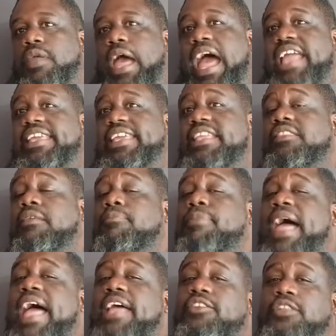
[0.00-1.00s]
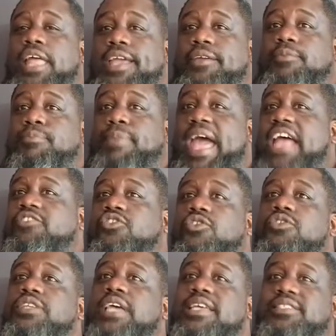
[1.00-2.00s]
I get the like
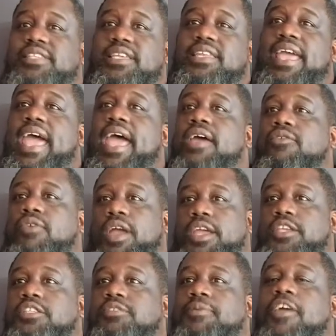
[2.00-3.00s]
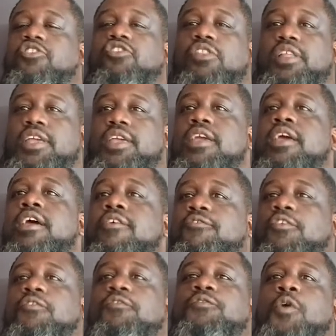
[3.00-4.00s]
bachelors, I see that, right? Especially
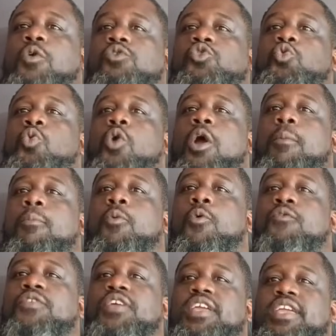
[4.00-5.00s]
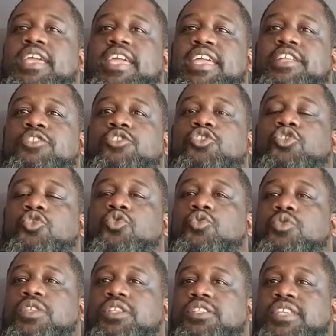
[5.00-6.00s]
for folks who are moving
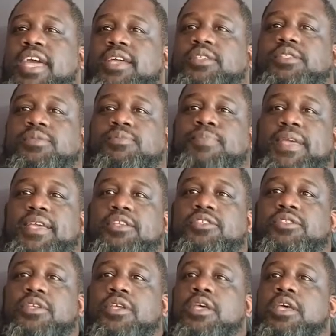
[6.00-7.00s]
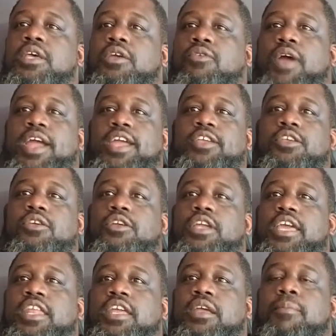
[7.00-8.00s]
into the tech space, right? You're
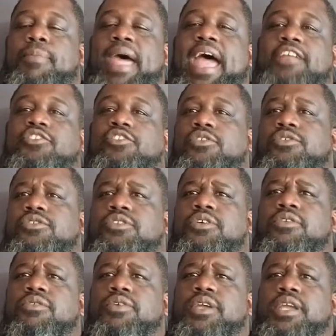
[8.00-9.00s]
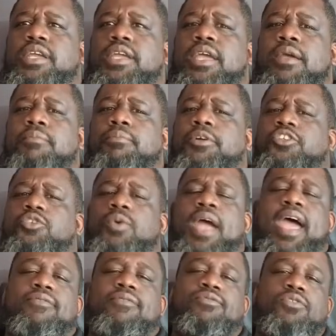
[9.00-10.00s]
getting a bachelor's degree, but you
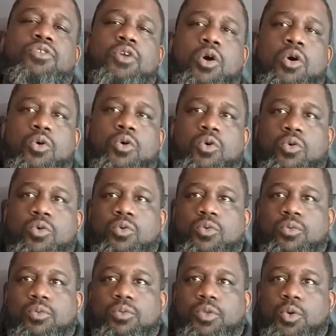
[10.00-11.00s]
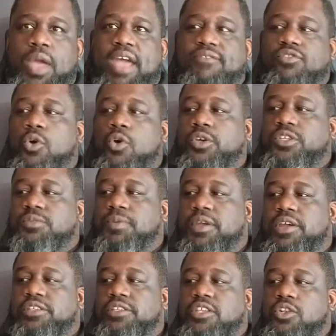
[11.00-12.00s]
have no
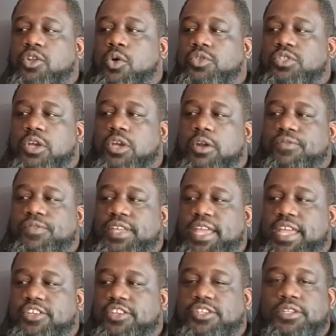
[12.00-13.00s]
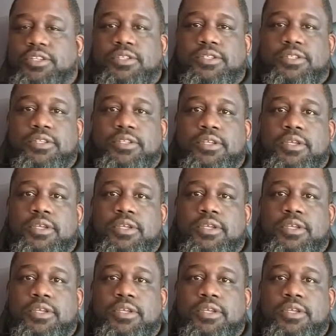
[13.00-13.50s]
experience and no certifications,